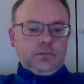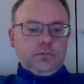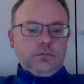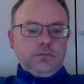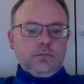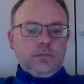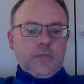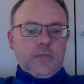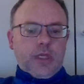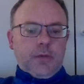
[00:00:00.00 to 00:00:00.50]

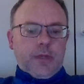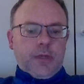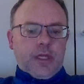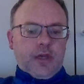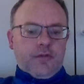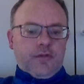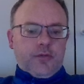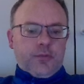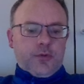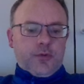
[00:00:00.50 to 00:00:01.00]
Yeah, I mean the
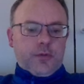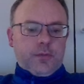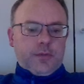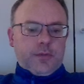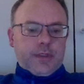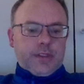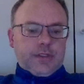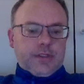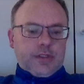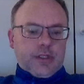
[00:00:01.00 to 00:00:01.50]
other problem
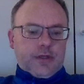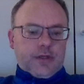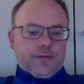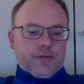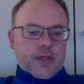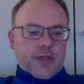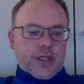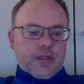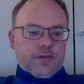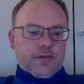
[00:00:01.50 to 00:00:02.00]
is
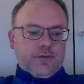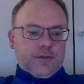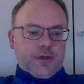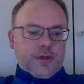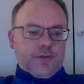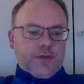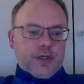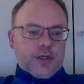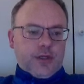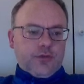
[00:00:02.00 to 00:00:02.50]
after h3,
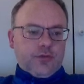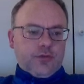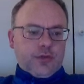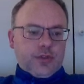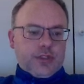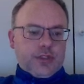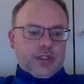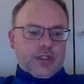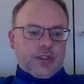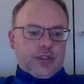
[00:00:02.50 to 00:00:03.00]
if he goes rook
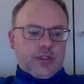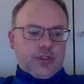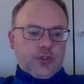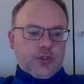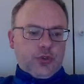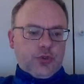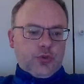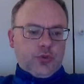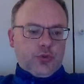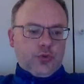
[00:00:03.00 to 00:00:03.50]

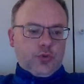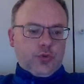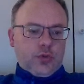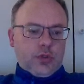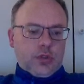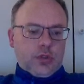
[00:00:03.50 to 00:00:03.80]
c2,